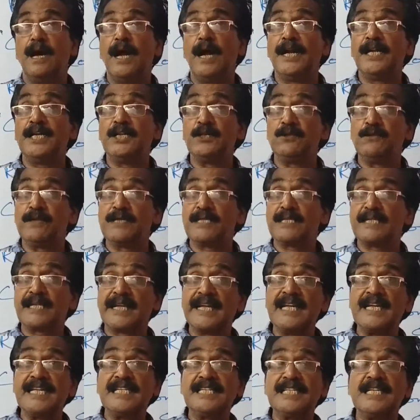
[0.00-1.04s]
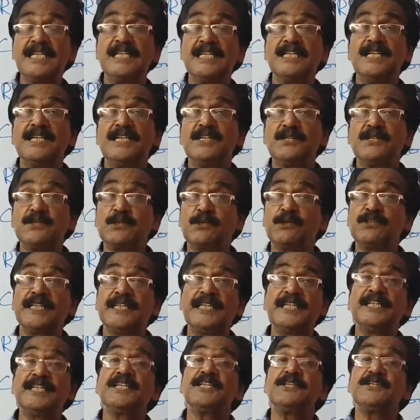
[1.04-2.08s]
and your skills so
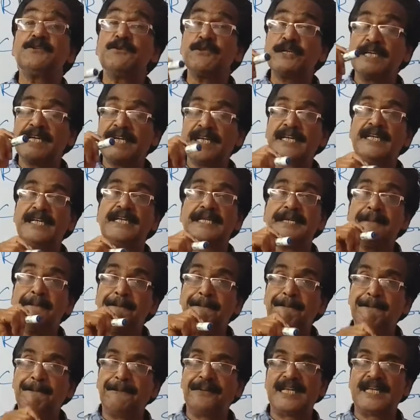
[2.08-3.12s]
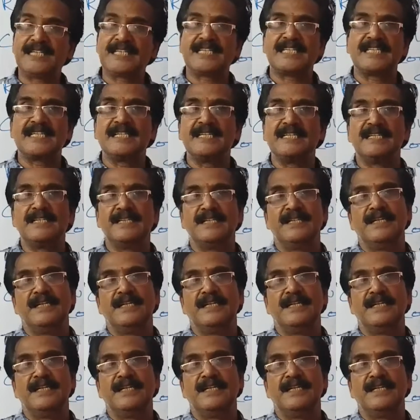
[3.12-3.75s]
that you can impress.